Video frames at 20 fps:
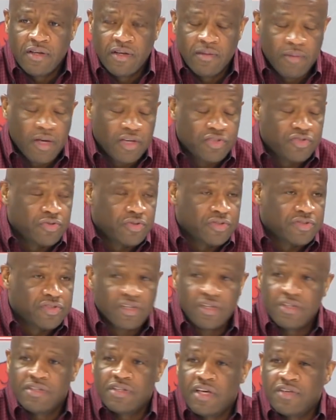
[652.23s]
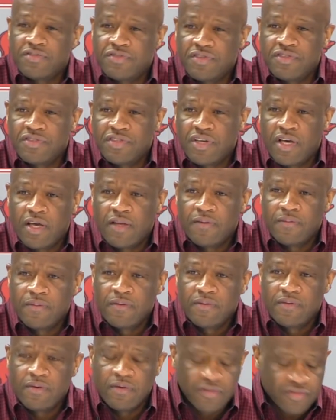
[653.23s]
and make sure it's a contested shot.
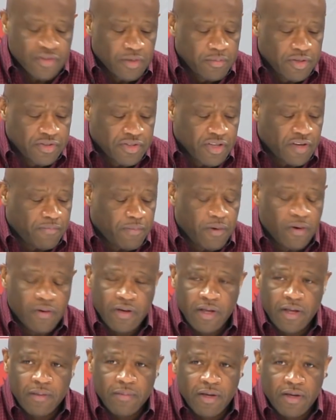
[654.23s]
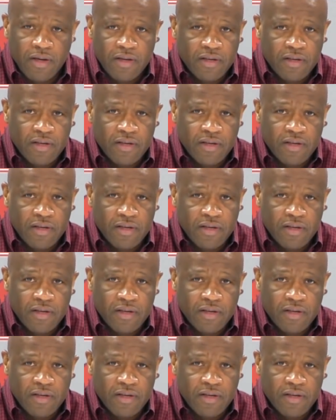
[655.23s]
So it's going to be a tough ball game.